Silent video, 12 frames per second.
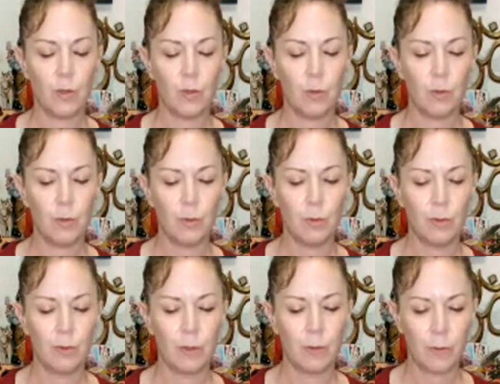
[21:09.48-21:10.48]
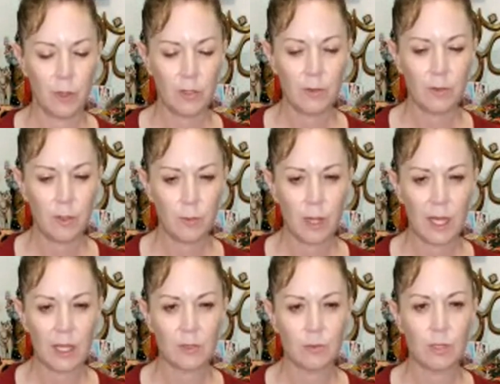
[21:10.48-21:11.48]
you, for the first few
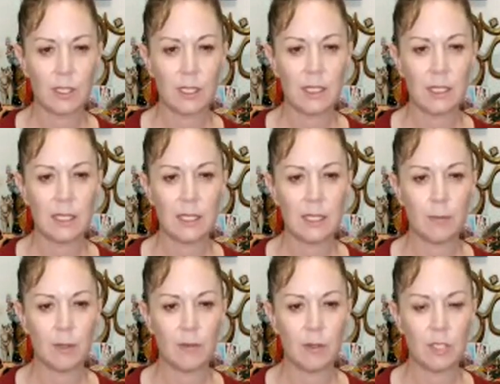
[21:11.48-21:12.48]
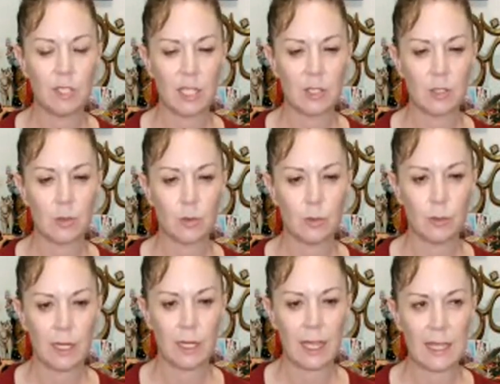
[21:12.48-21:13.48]
rounds, really be very
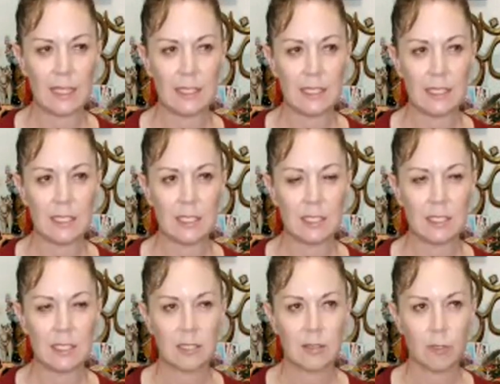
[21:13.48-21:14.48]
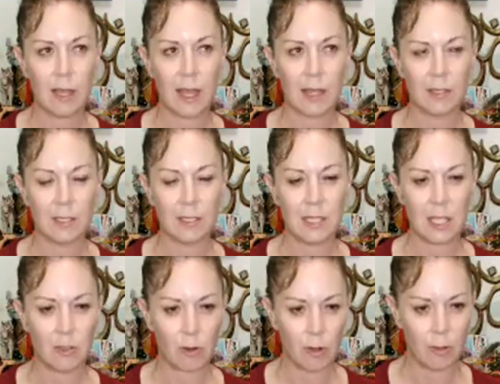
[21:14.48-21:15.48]
gentle and easy and just to
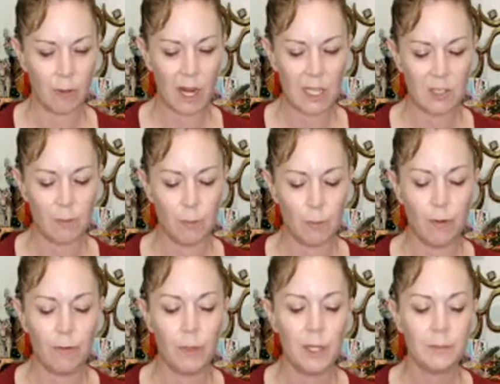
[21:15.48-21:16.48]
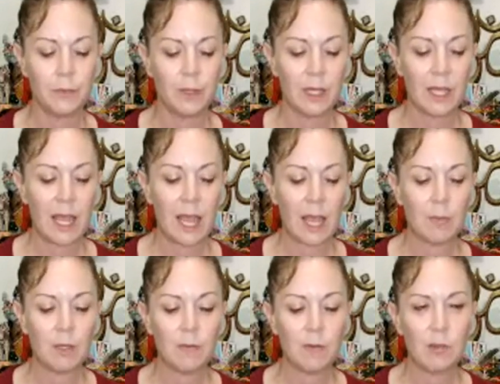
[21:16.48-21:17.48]
understand your own range of movement
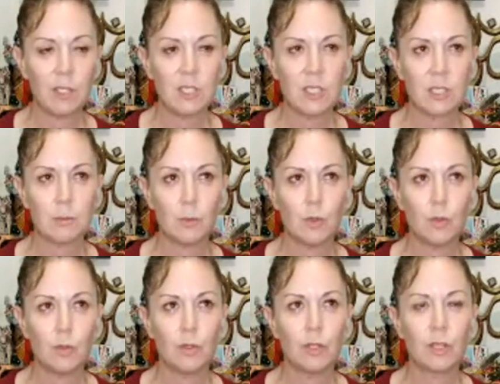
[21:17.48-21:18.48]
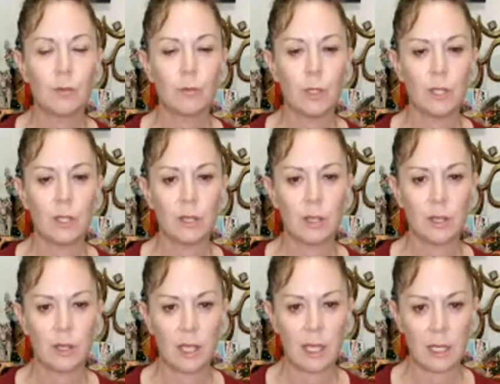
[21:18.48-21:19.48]
and be very smooth with
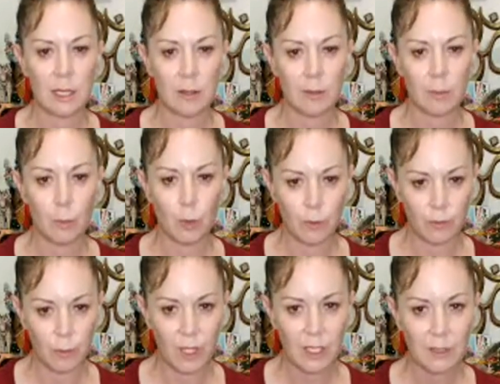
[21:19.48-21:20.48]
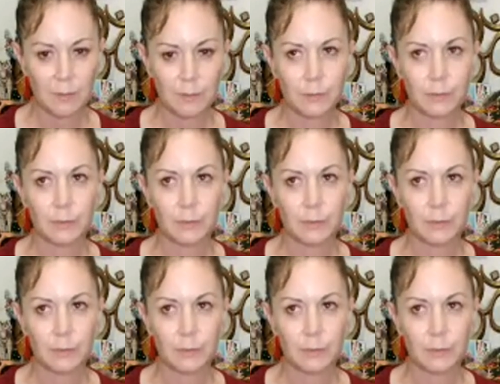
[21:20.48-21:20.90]
the movement,